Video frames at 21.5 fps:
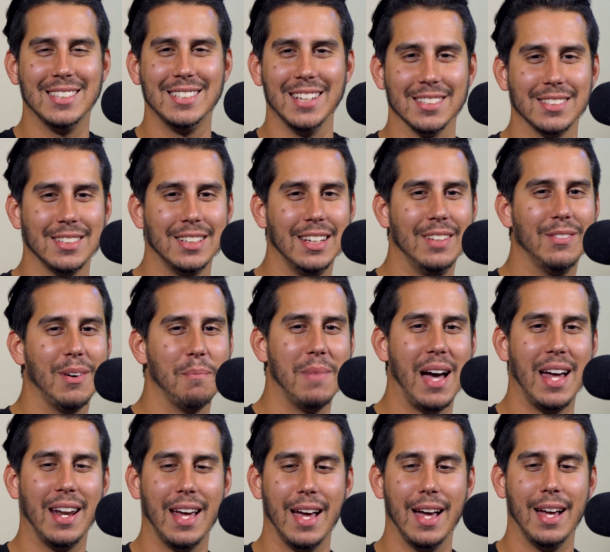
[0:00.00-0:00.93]
doesn't even
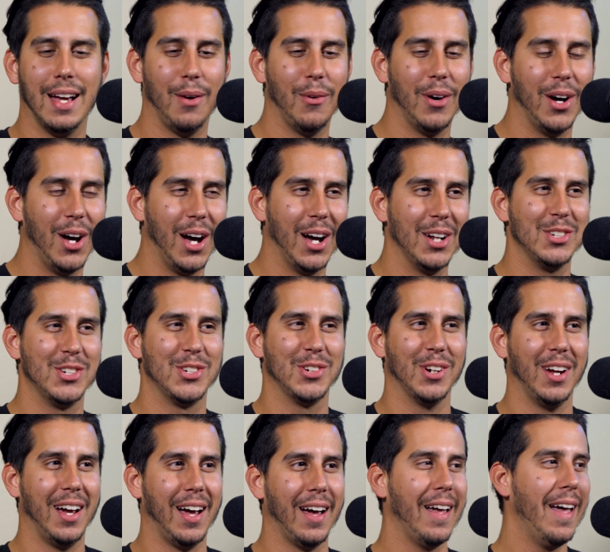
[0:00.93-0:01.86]
matter how hard you
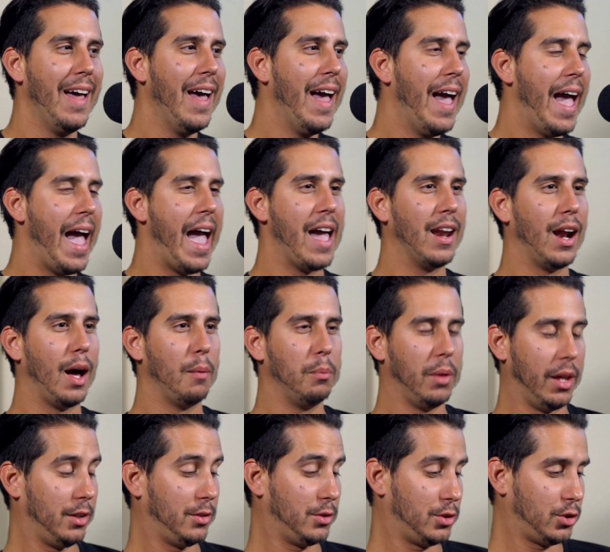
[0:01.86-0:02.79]
try. And I'm
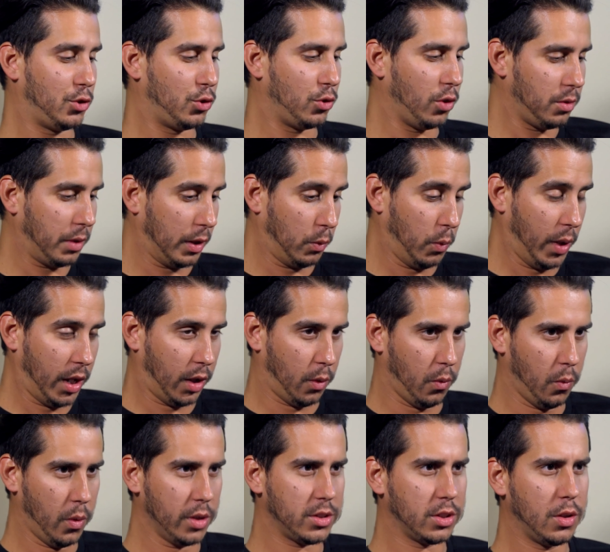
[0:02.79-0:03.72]
like, like, wait,
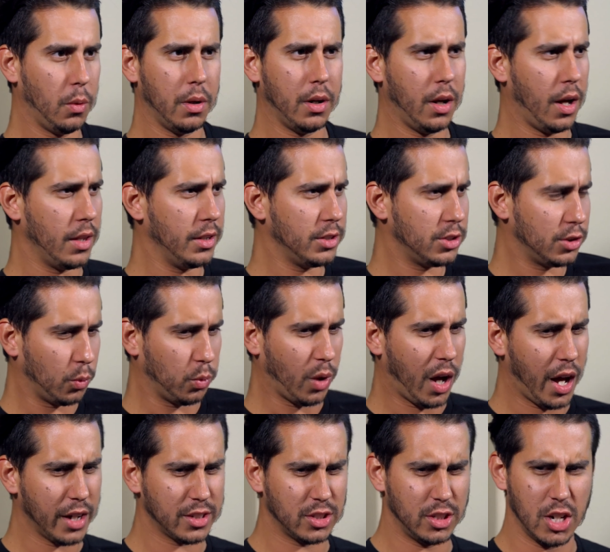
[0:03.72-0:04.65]
what's going on? This is a
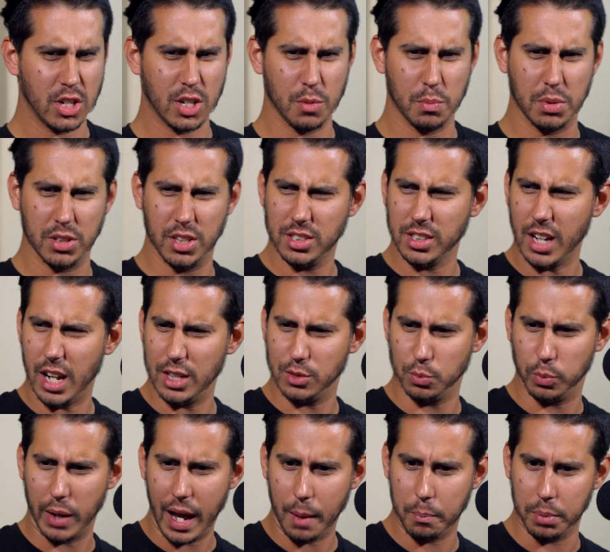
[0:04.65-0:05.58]
rock station, but this guy's
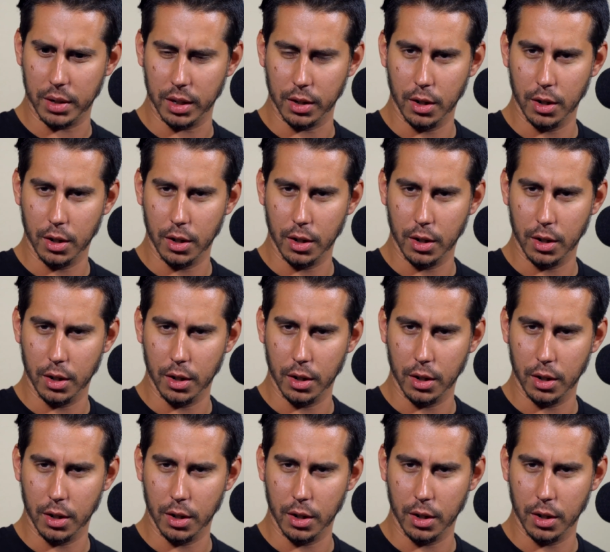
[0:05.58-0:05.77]
rapping.